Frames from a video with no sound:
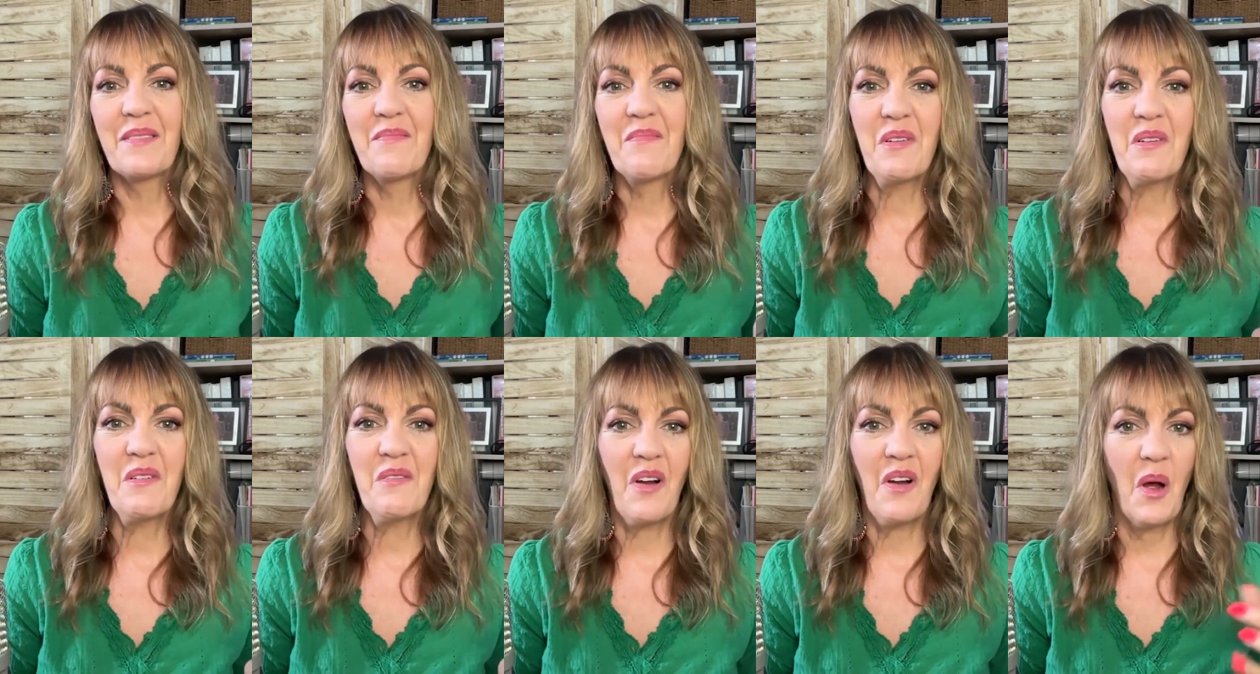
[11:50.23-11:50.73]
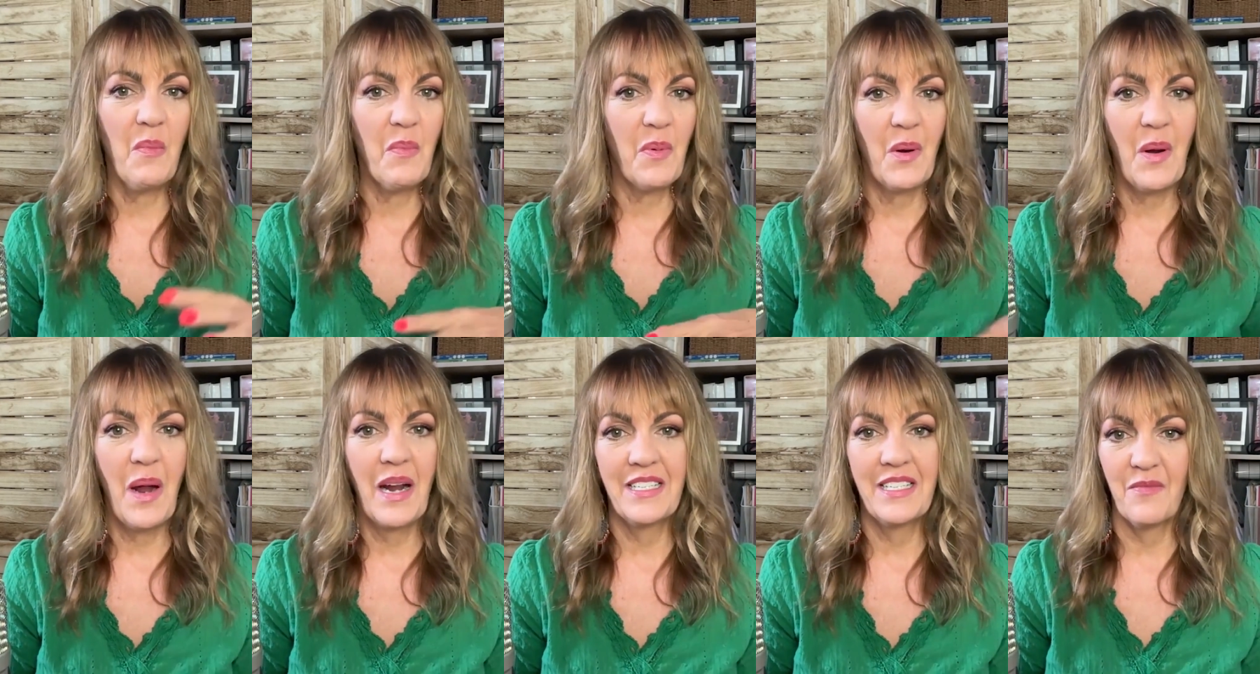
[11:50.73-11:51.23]
Move all
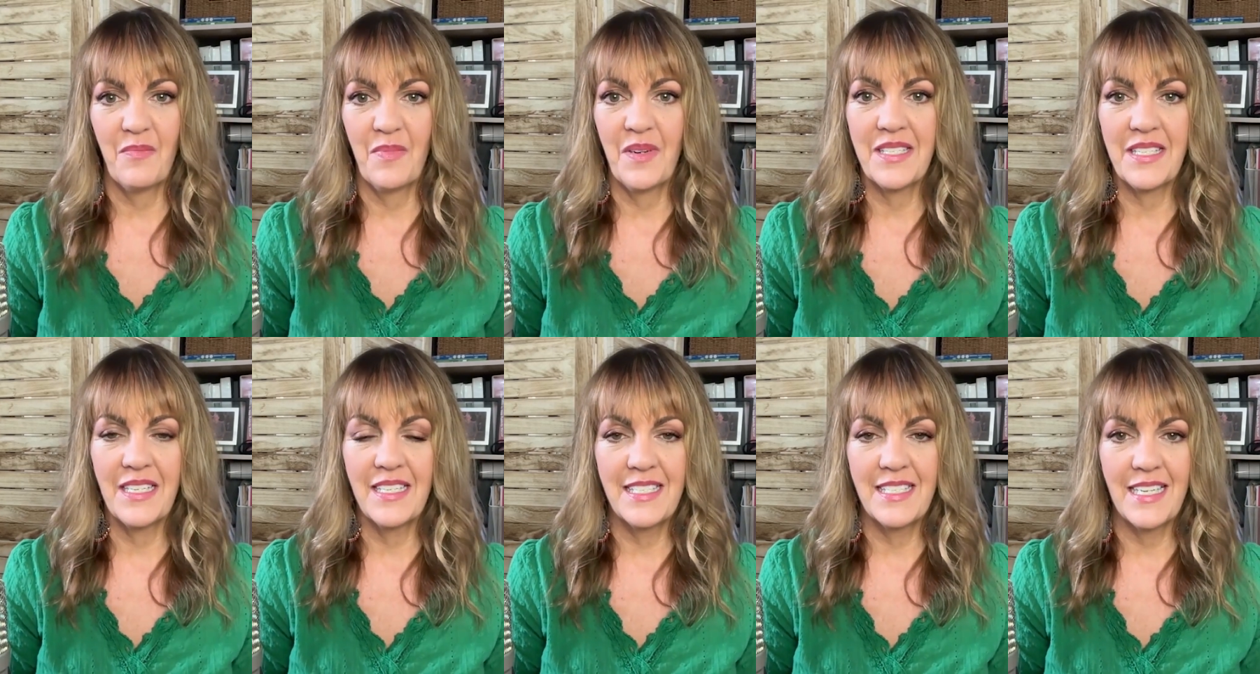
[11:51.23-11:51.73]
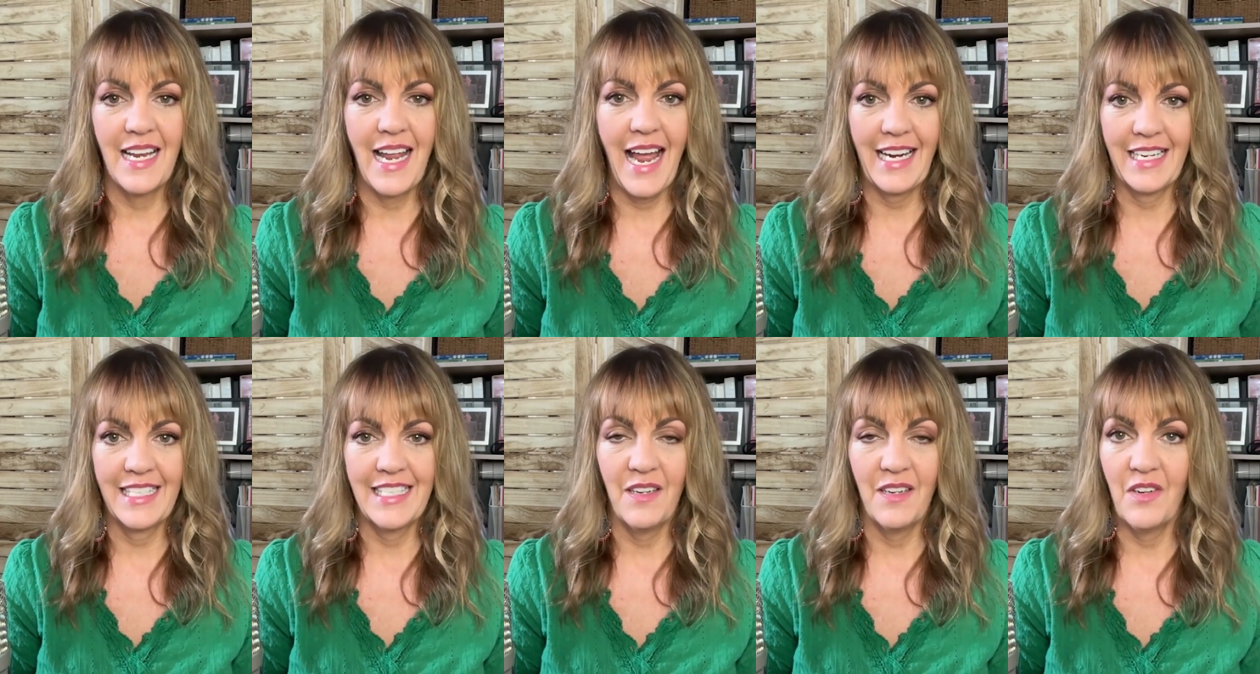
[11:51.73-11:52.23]
proactive business
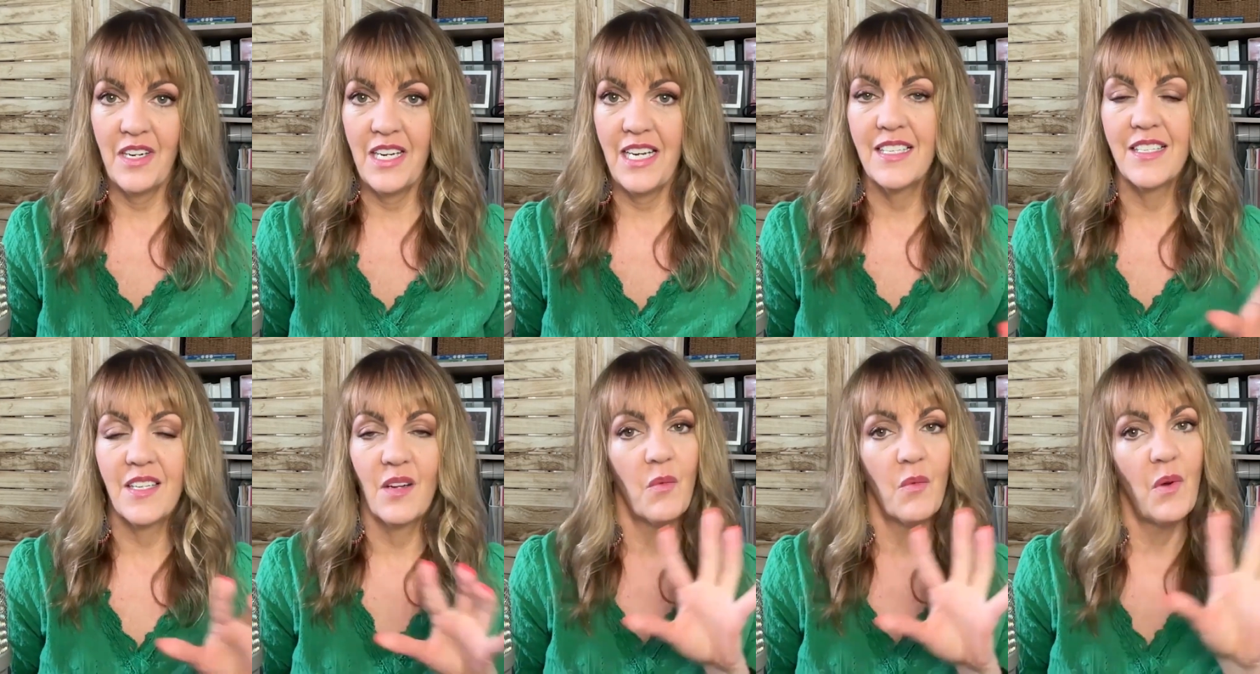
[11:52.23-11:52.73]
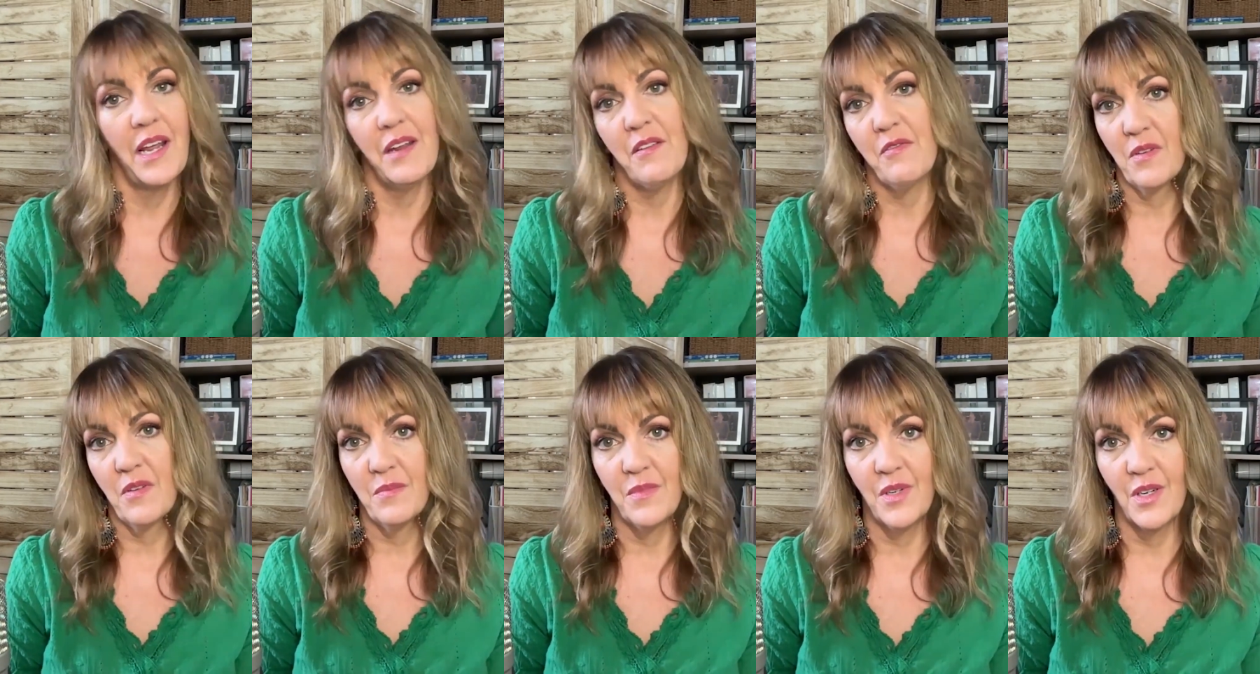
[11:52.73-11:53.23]
activities away
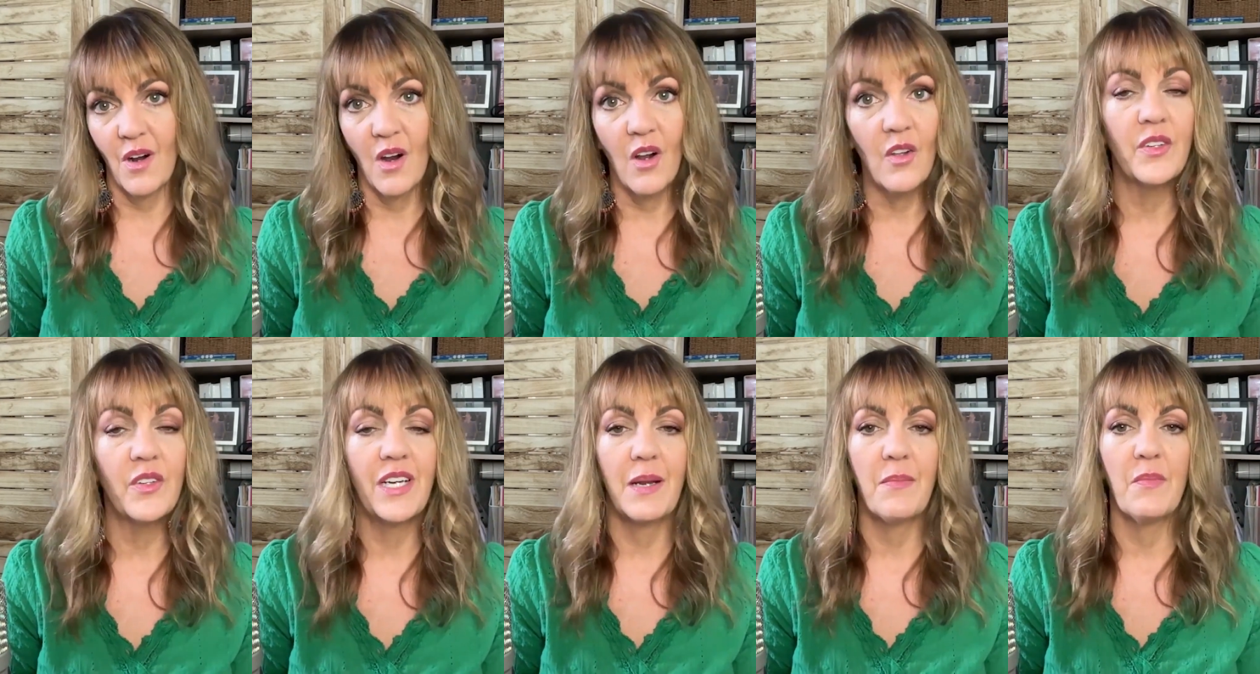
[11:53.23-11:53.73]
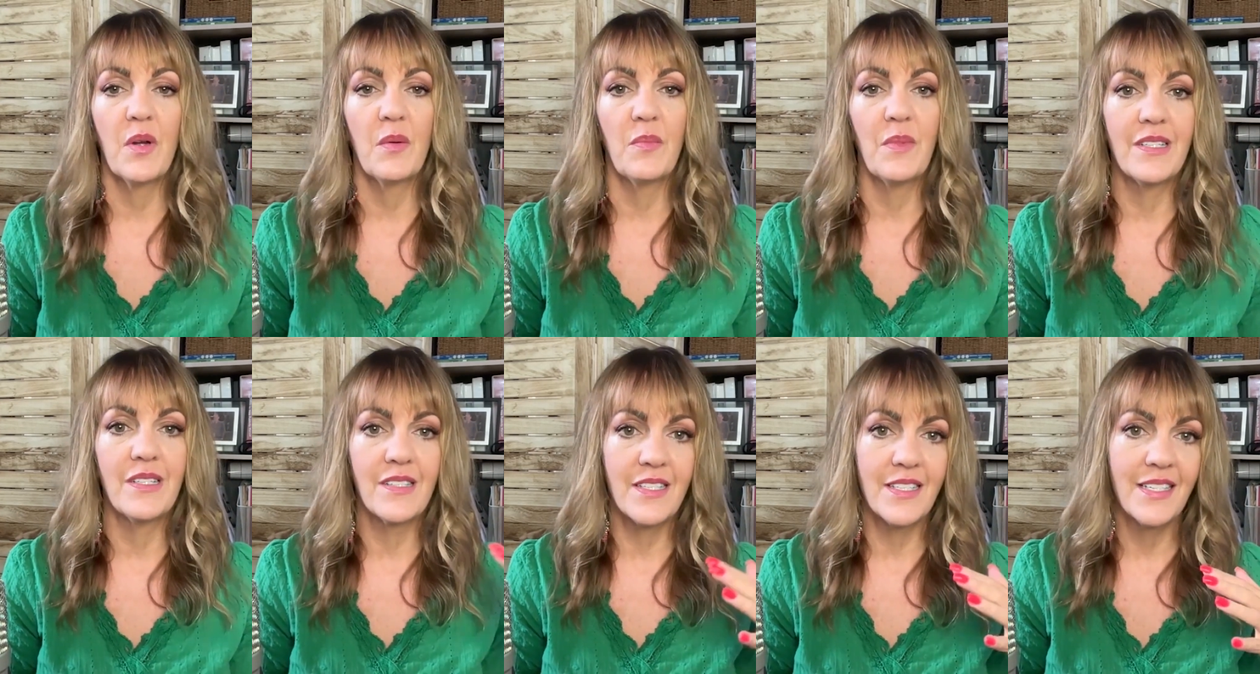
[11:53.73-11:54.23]
from your holiday
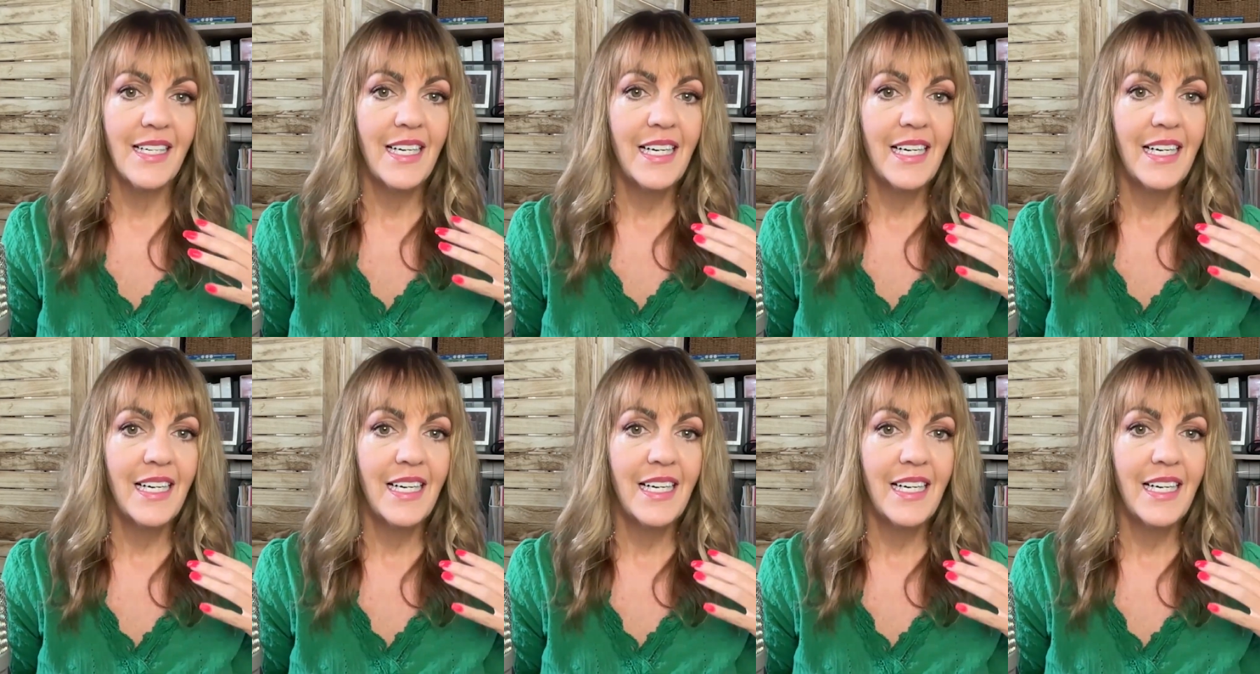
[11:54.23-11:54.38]
moments.